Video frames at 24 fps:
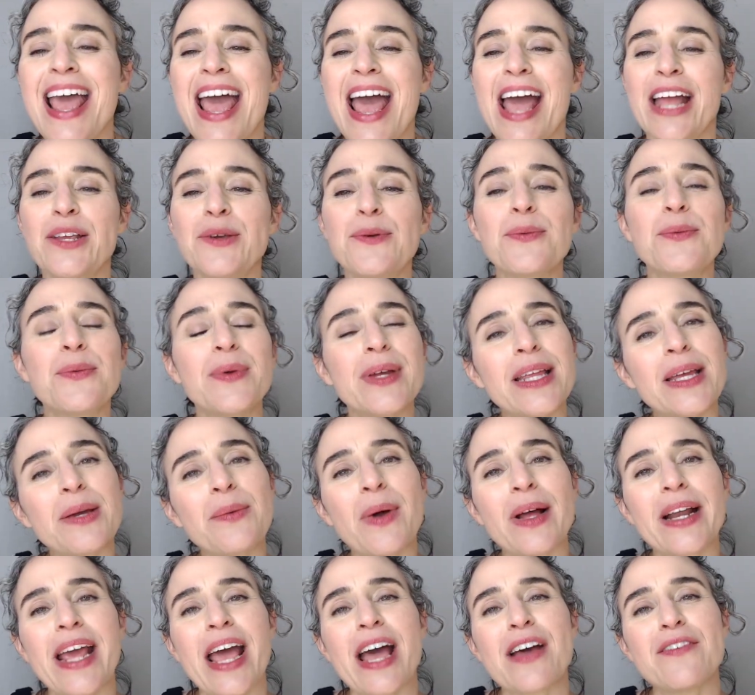And you really
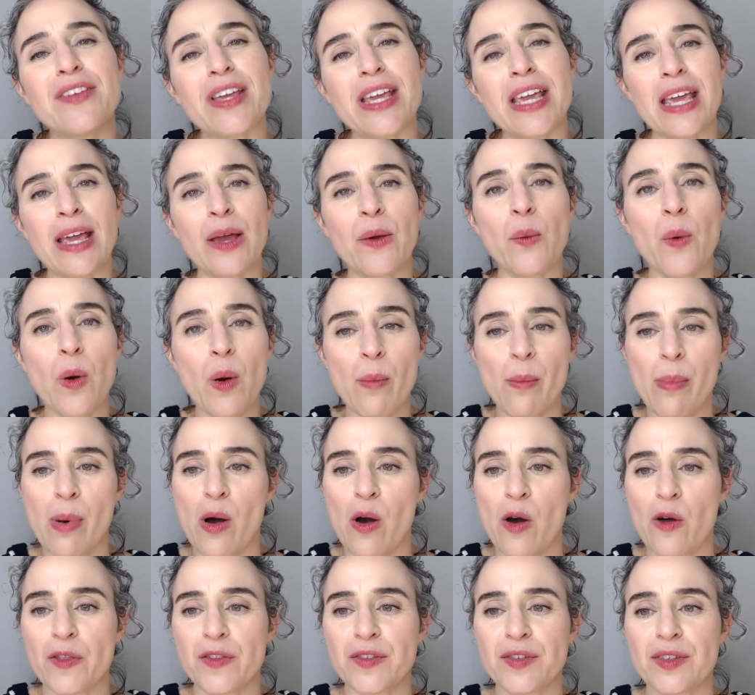want to have equal
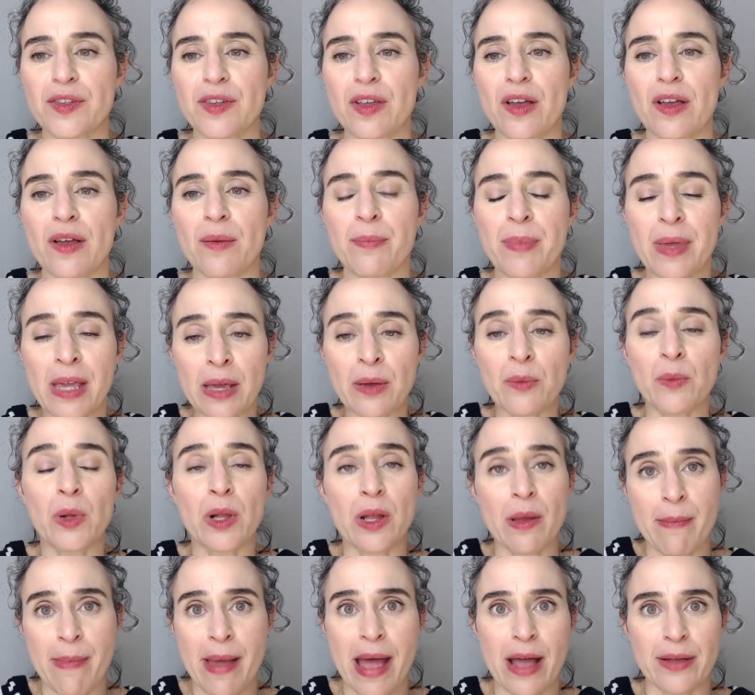boths equal
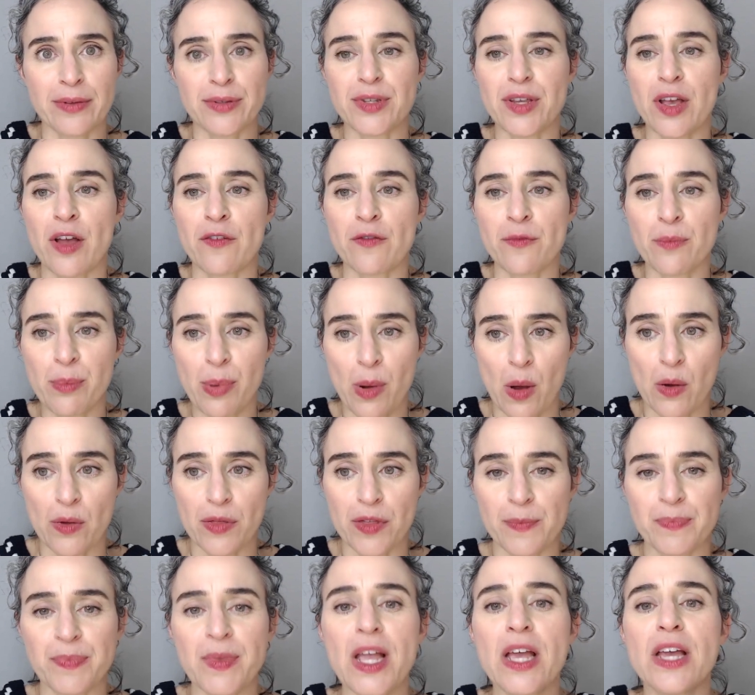amounts of both.